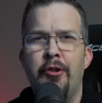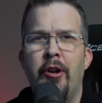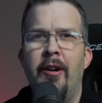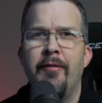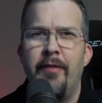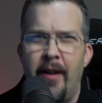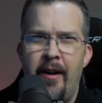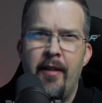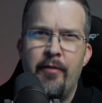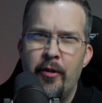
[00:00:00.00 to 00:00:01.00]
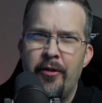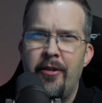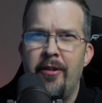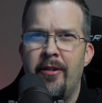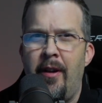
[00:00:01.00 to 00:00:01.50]
JonFly
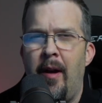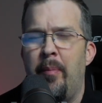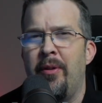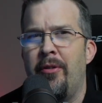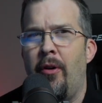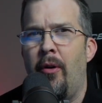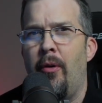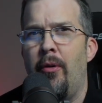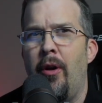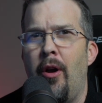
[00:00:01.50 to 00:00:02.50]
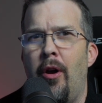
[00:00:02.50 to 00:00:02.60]
versus episode